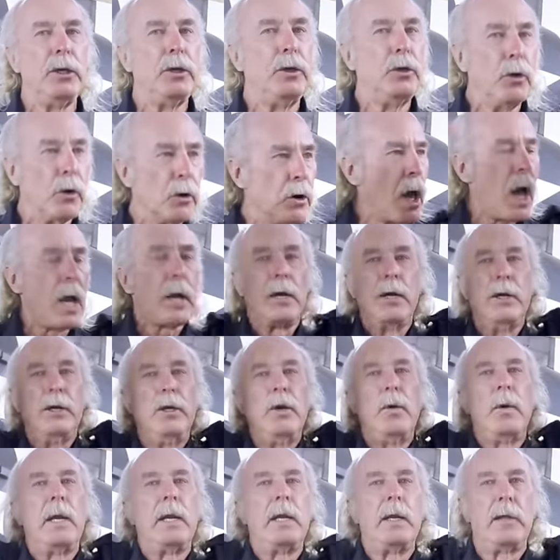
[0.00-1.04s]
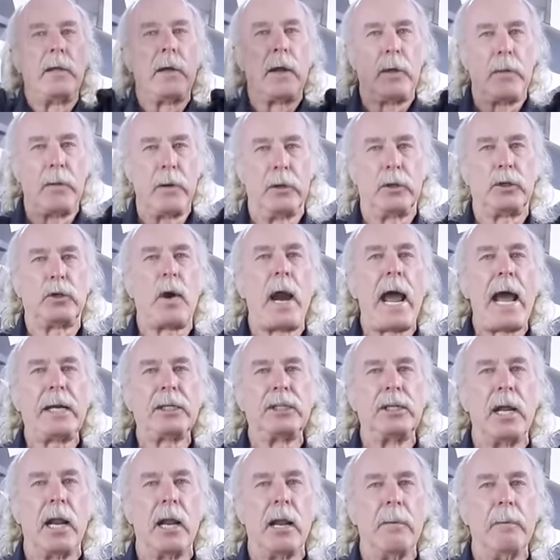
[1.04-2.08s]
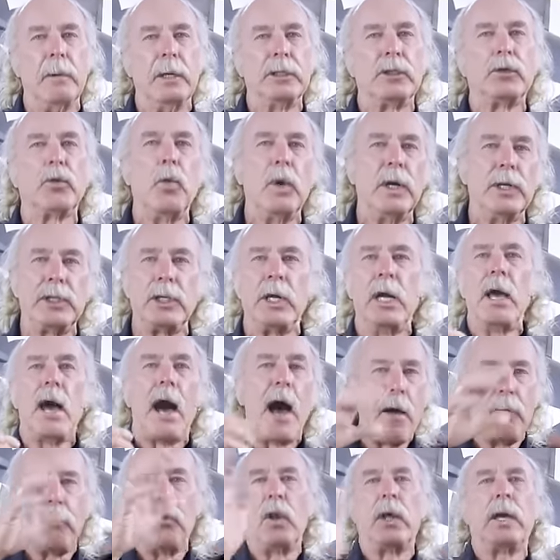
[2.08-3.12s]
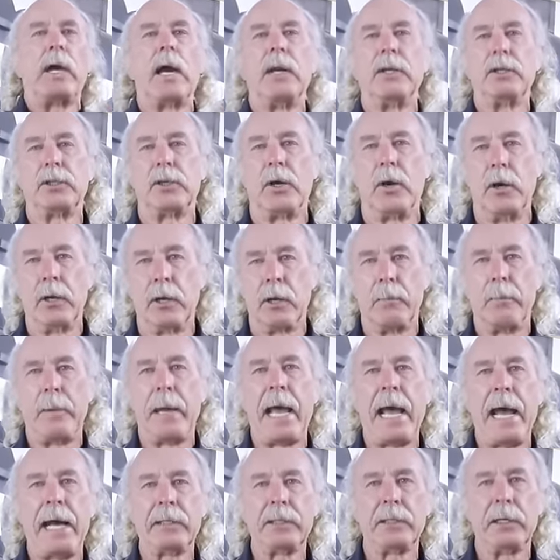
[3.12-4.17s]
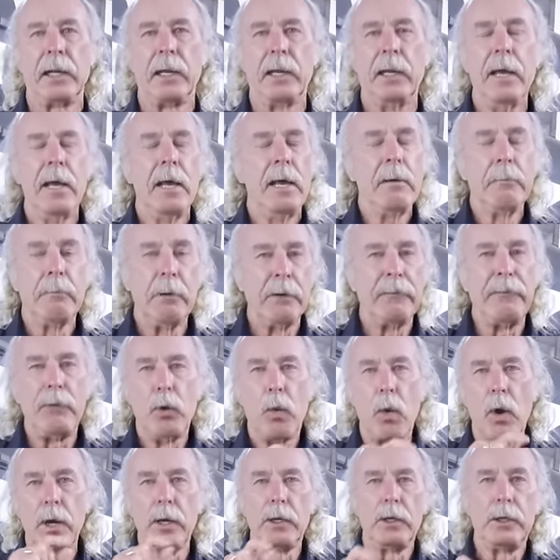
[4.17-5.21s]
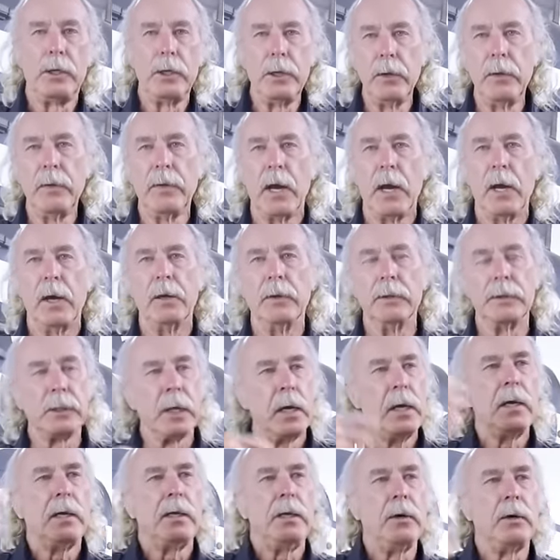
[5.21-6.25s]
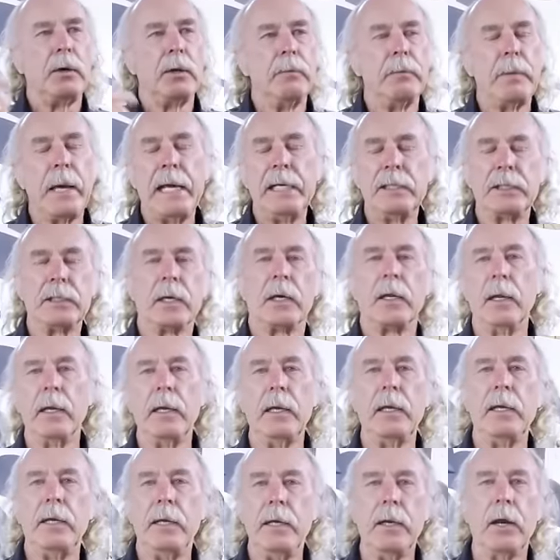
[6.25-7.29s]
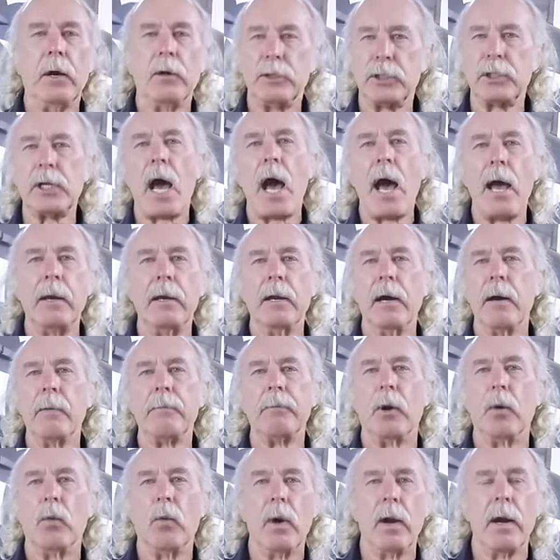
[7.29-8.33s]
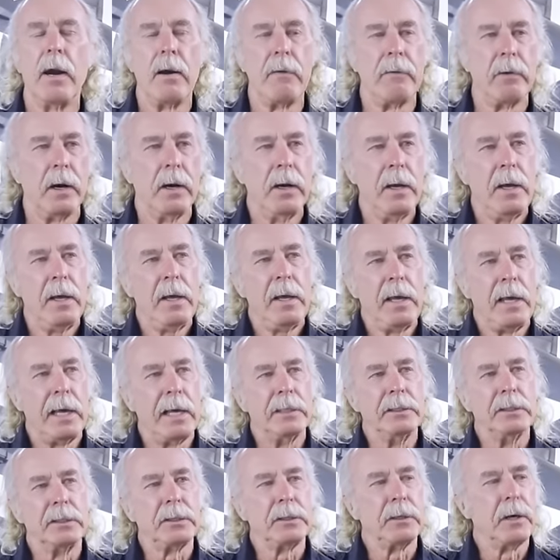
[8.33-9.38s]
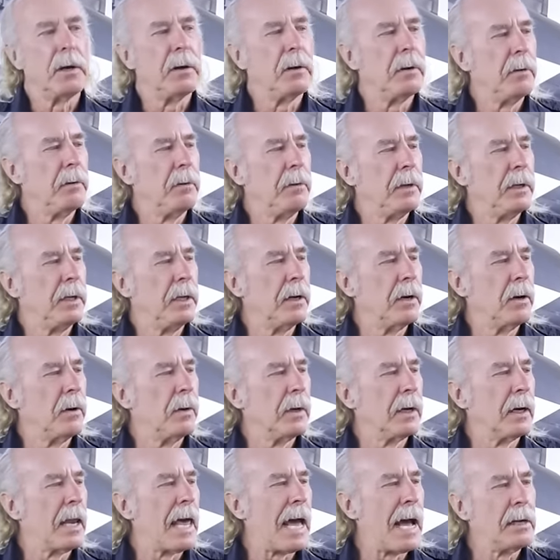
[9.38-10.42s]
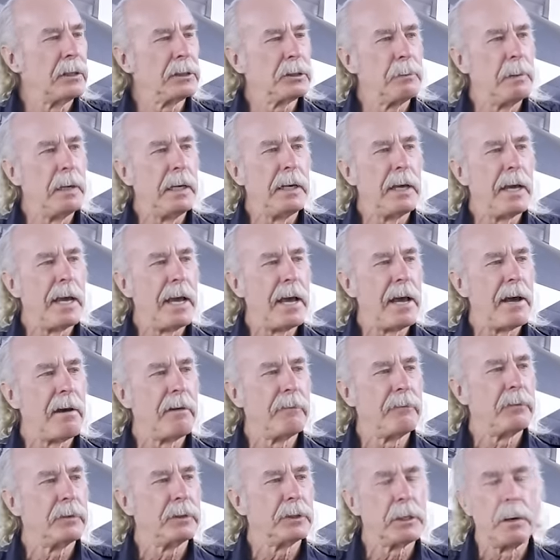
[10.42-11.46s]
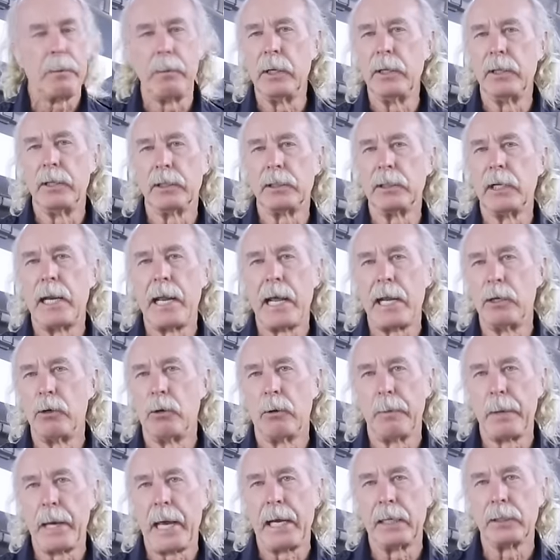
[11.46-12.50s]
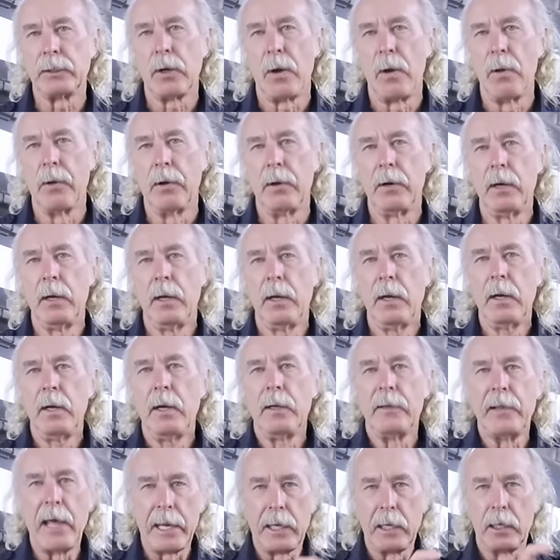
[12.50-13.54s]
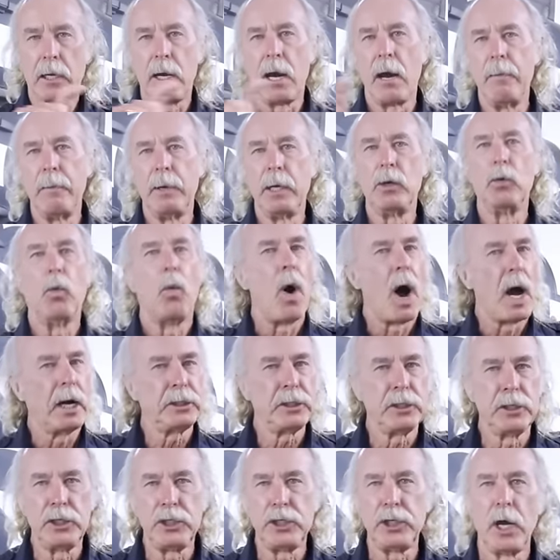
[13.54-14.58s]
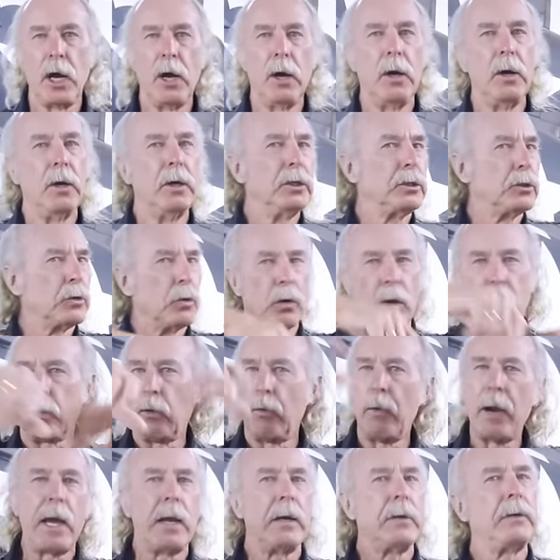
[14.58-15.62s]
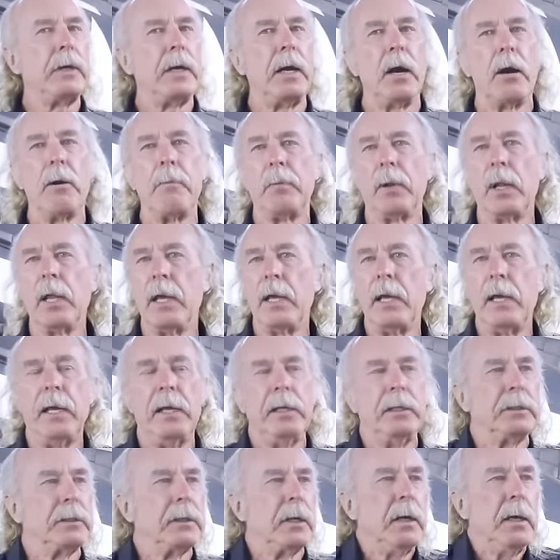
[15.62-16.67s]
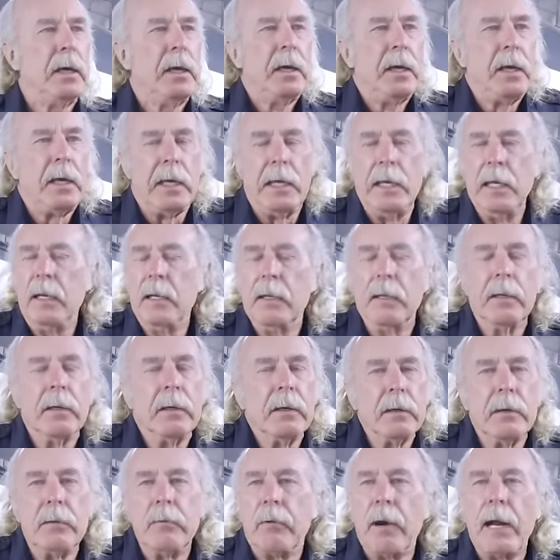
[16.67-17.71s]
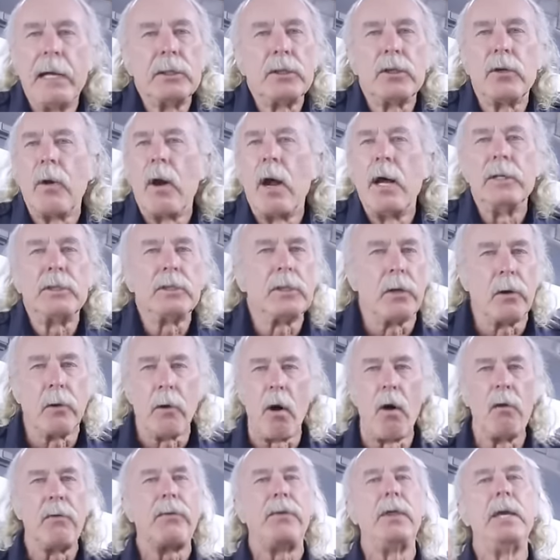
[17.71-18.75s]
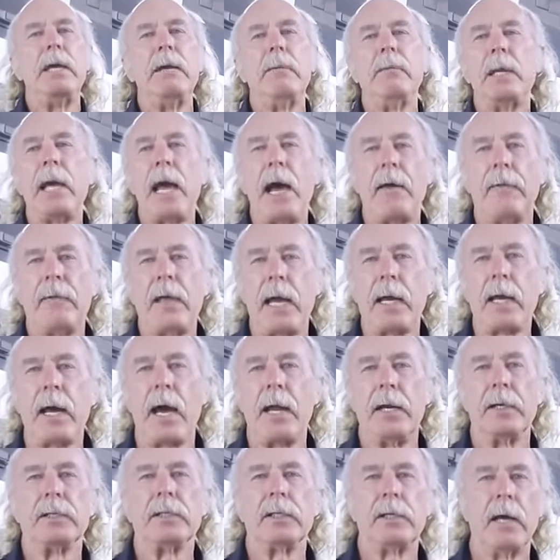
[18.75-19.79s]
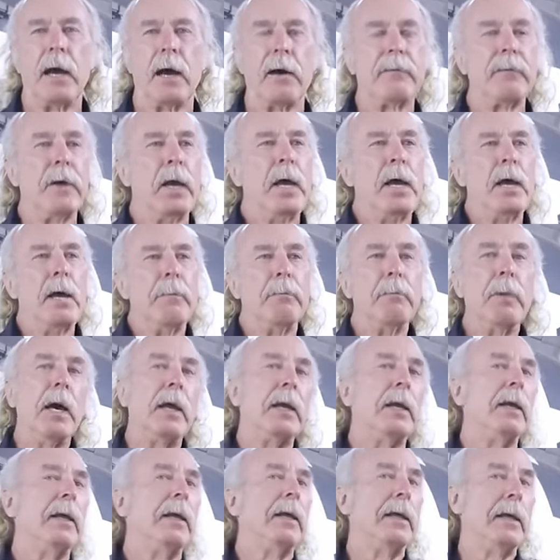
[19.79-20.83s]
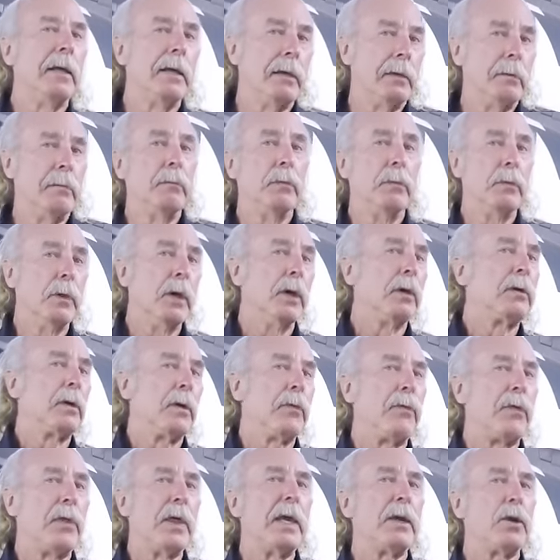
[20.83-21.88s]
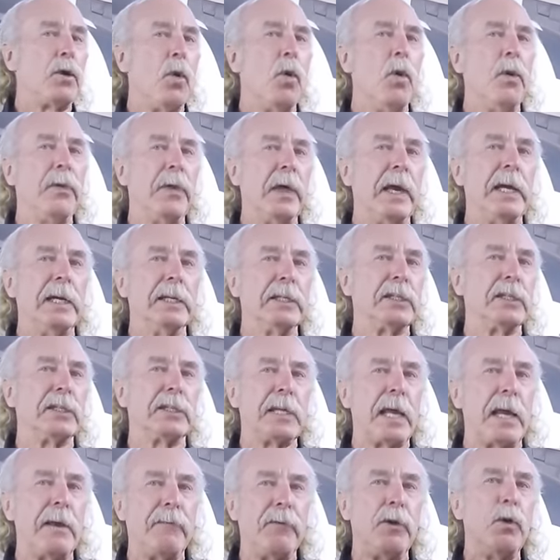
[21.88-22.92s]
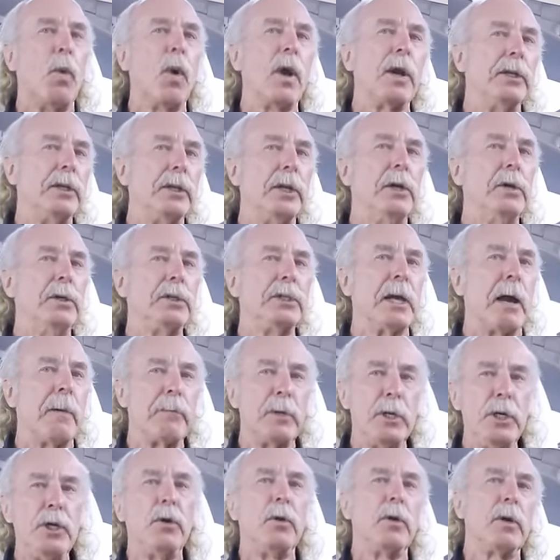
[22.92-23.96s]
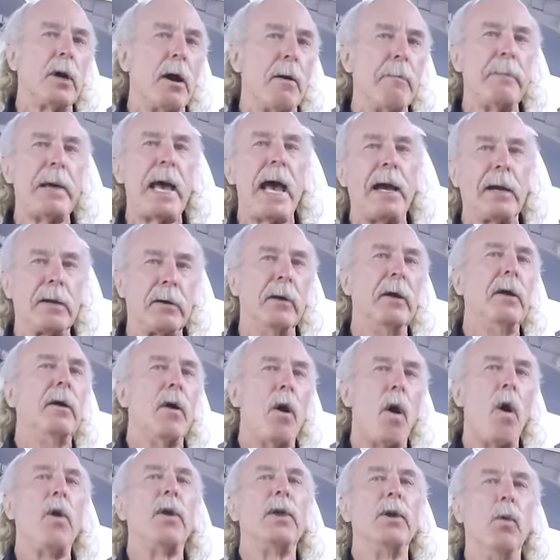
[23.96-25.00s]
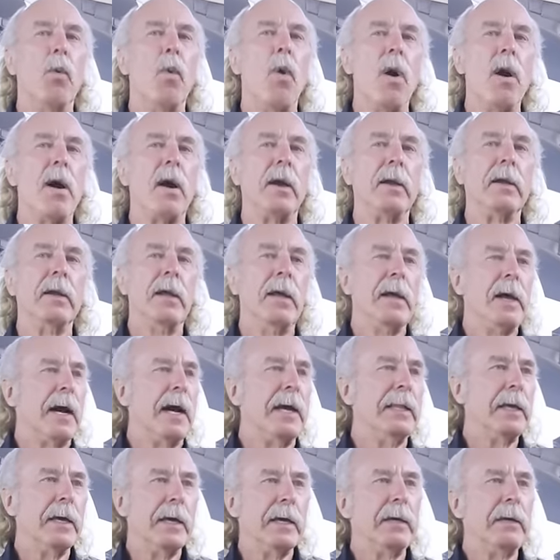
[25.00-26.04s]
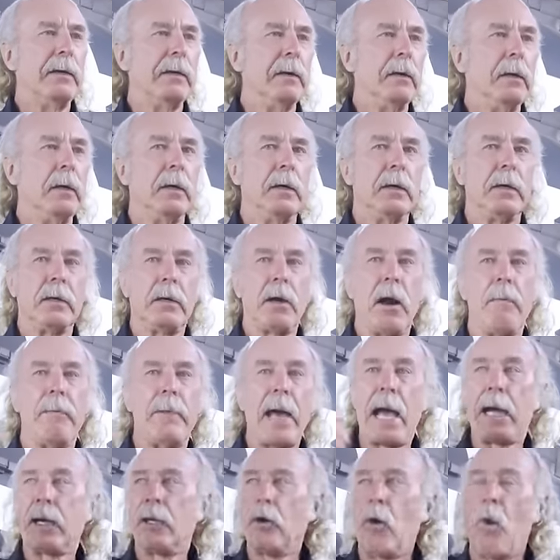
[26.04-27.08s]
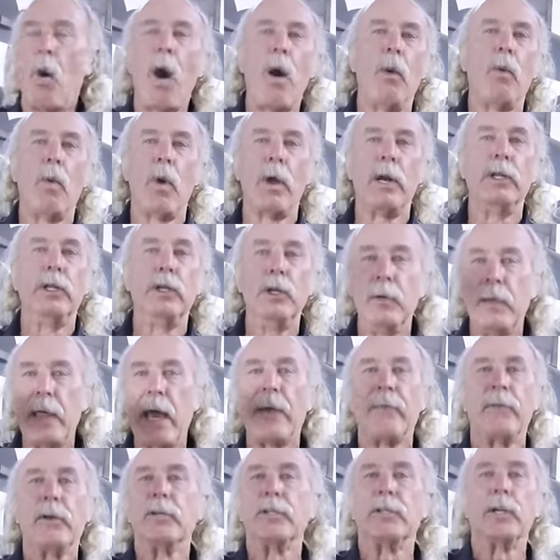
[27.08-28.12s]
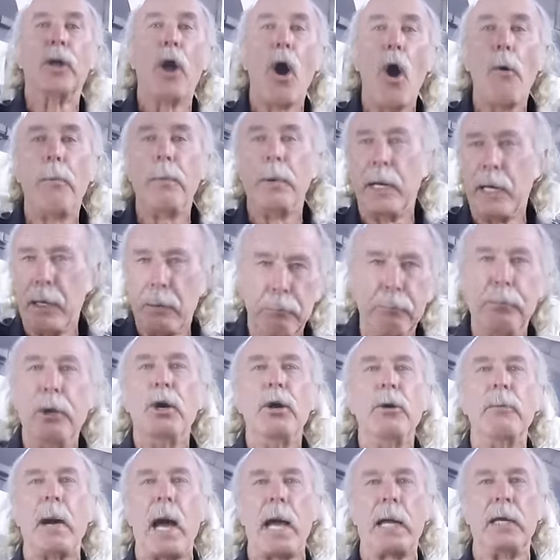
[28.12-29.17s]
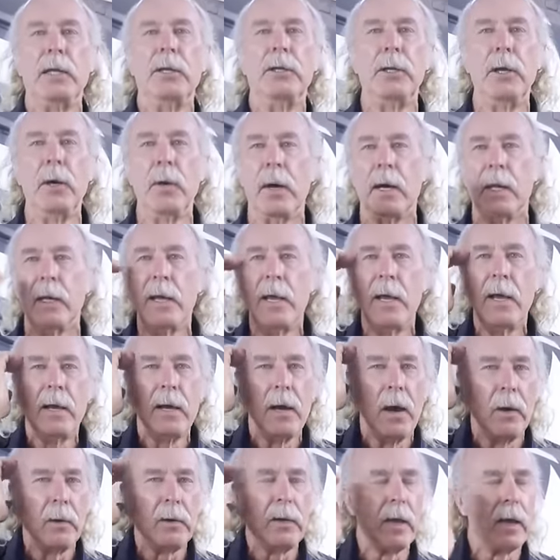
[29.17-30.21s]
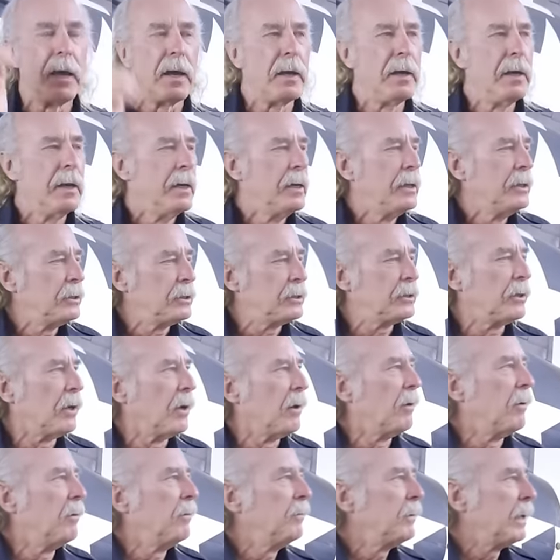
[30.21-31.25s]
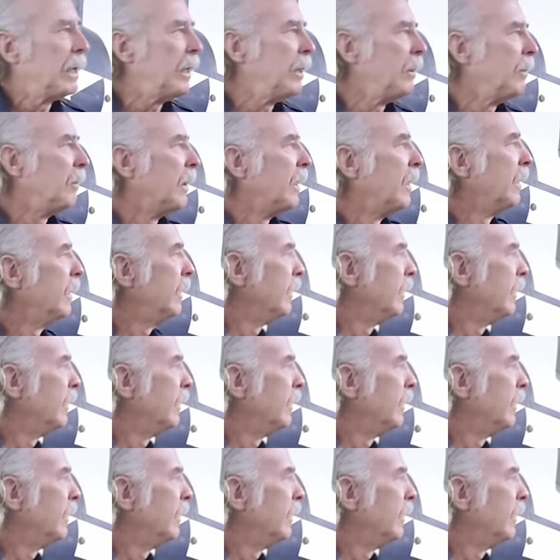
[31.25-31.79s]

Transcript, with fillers: You're not going to do any of the other attraction elements, which I've only got a certain capacity. But if you want to do those, you can basically, you know, sign up or whatever. And so, you know, it allows me to have somebody that's an annual pass holder. They can come in, watch the shows, look around at the airplanes, eat in the restaurants that are all themed out, that kind of stuff. But the thing, cool thing is to say if you want to do something, you can come back all you want, and then come back and go, oh, I want to do that. There's an opening. Sure. Boom, I can Boom. do it. Okay. Makes sense. So anyway,